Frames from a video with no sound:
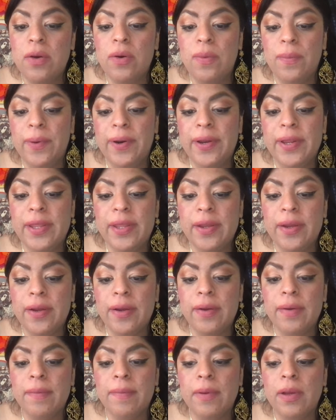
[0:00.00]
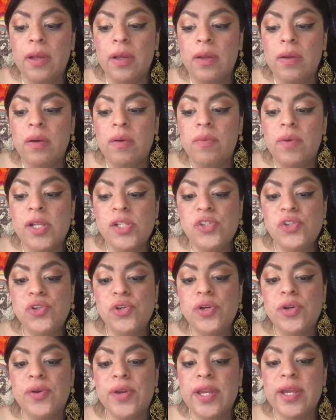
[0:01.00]
over here,
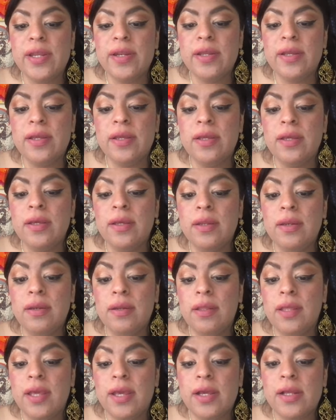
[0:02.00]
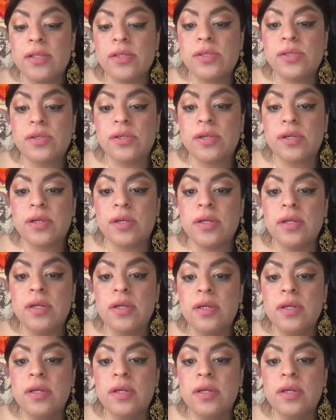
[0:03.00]
retrograde in Cancer,